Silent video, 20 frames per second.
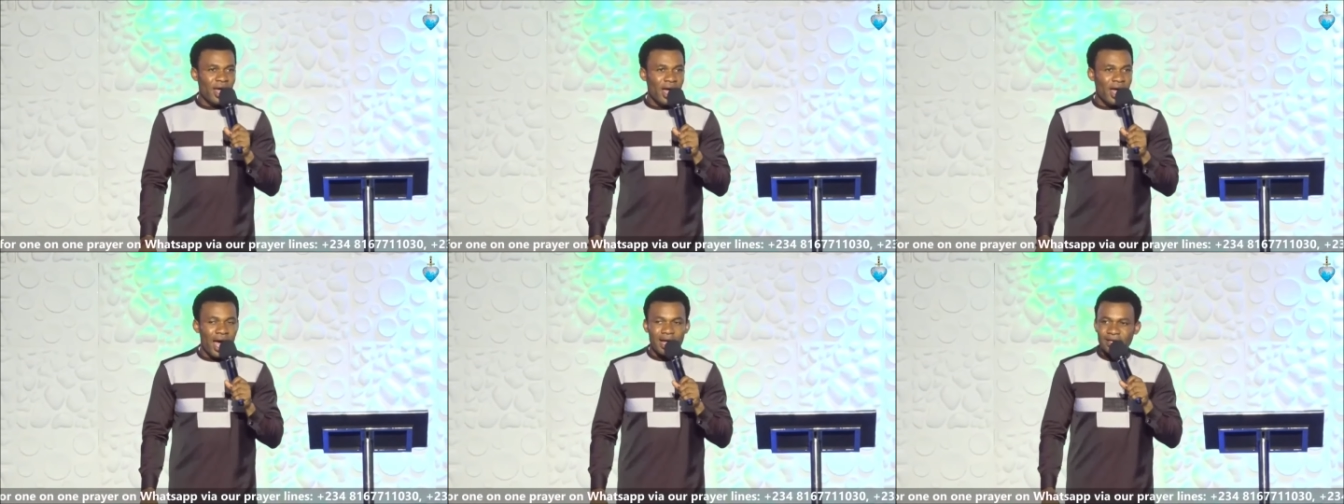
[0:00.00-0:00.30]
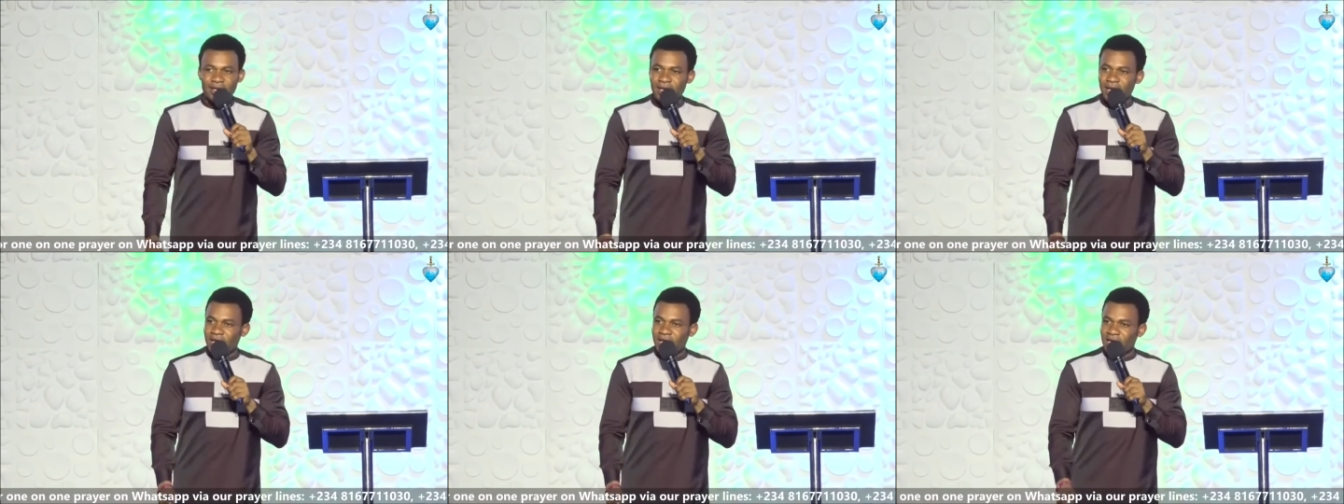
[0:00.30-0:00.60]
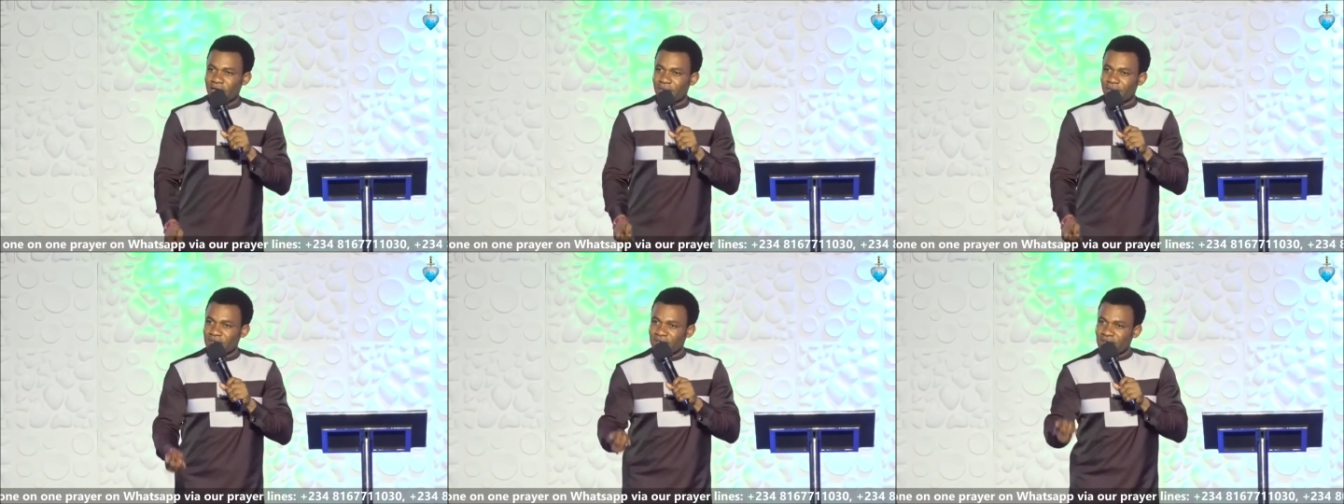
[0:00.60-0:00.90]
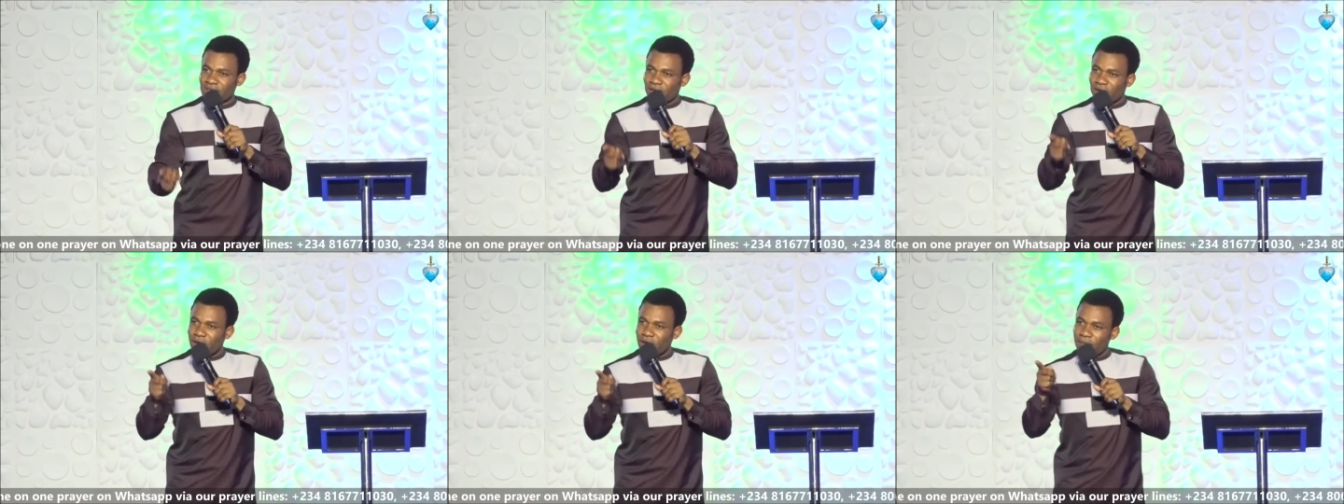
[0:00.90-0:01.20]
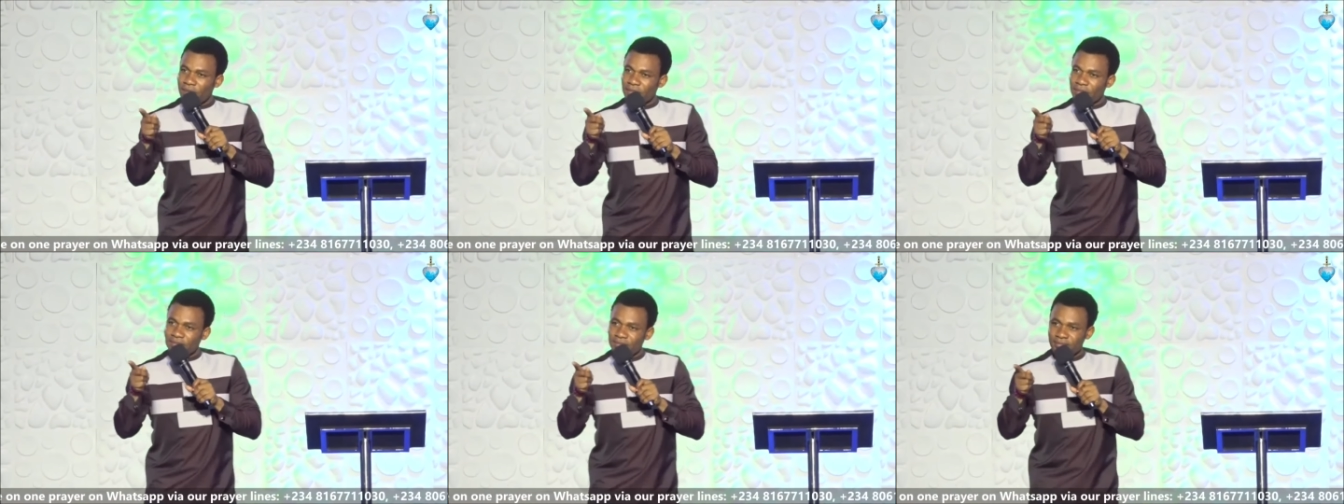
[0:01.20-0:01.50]
And the enemy say,
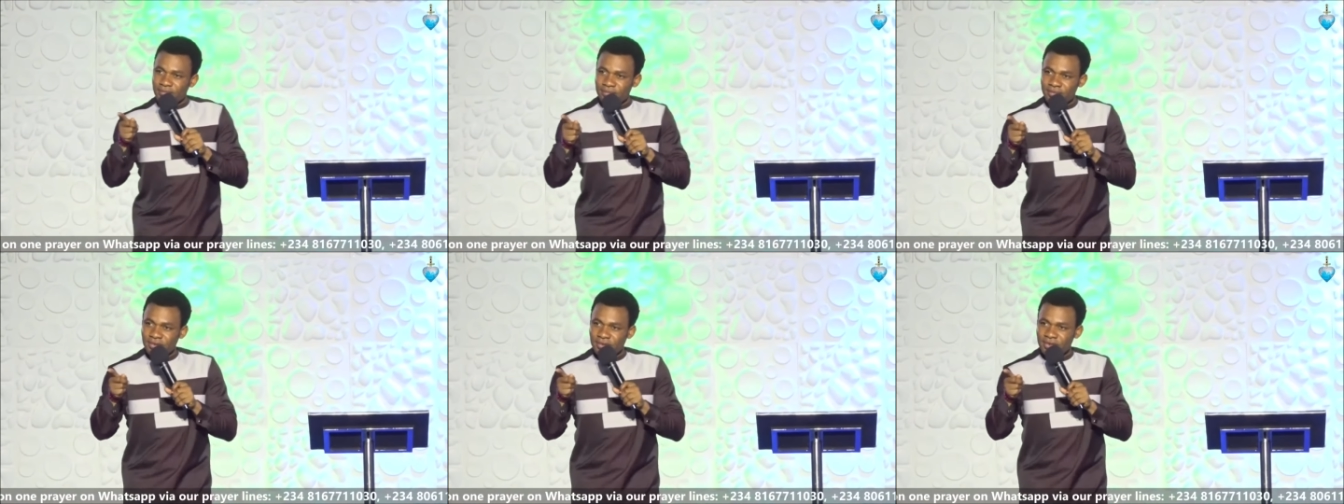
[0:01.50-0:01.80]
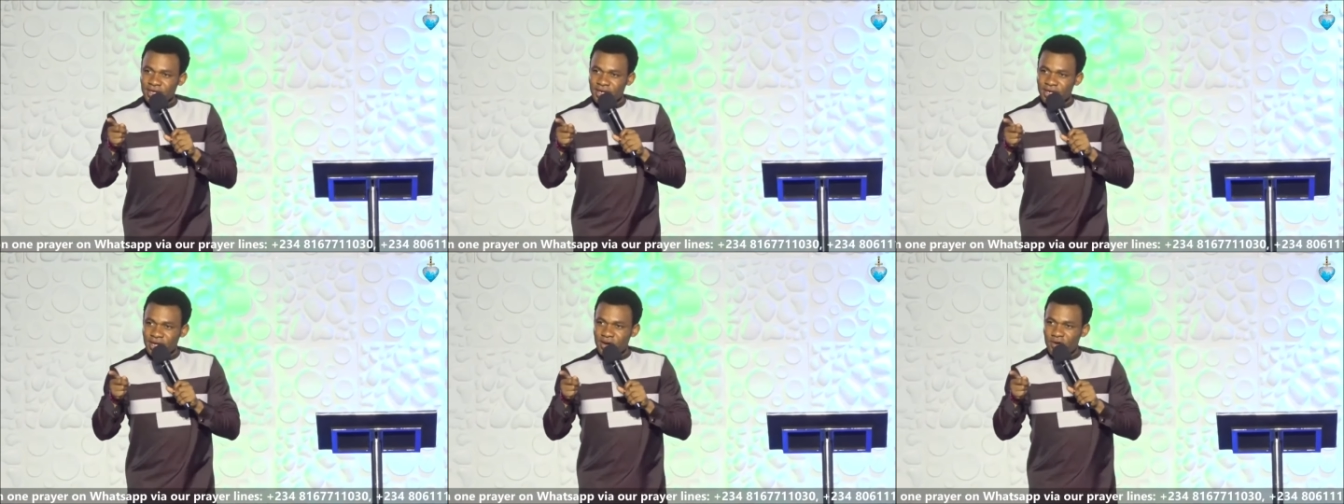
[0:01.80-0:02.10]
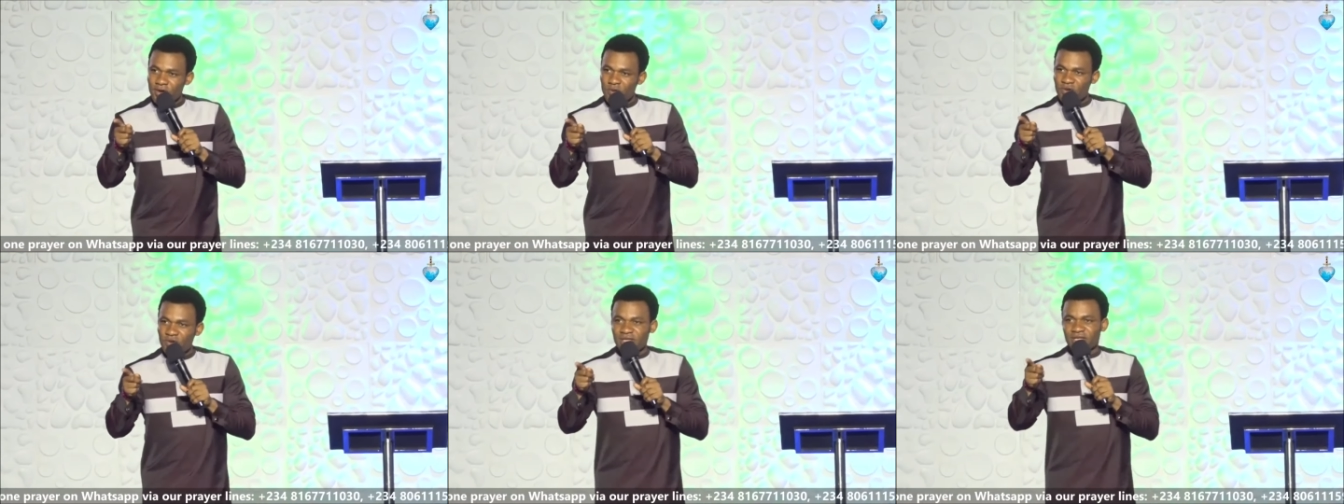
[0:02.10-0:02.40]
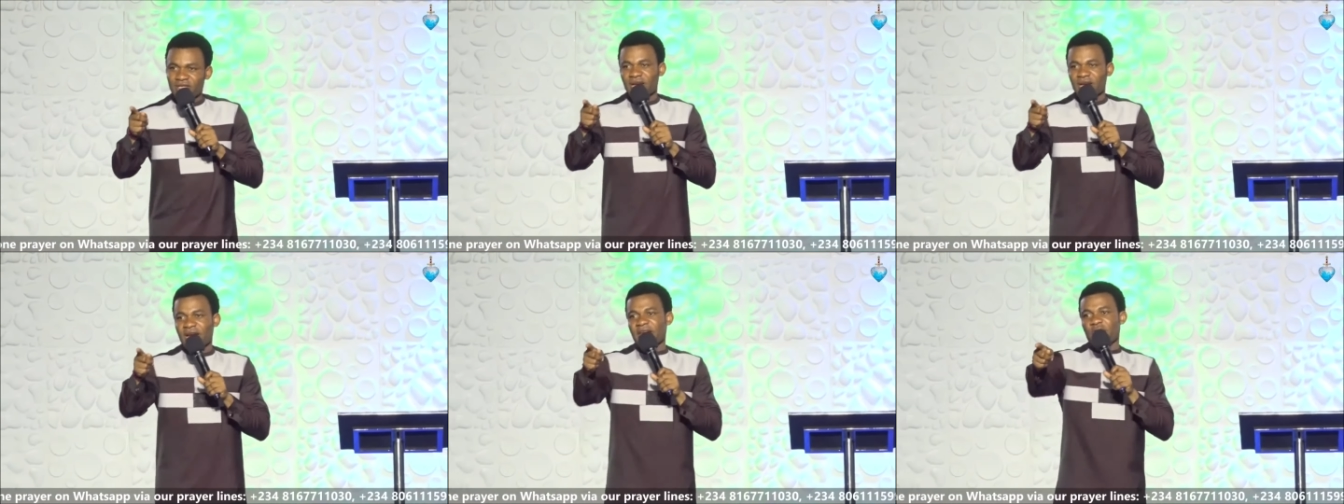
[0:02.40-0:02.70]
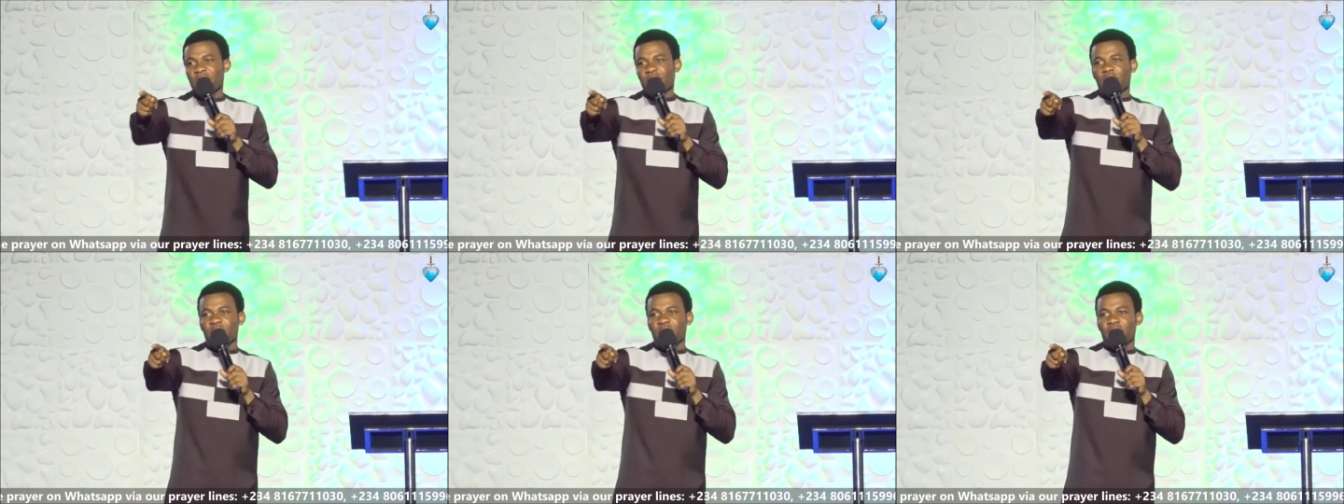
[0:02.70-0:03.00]
come, we tell you,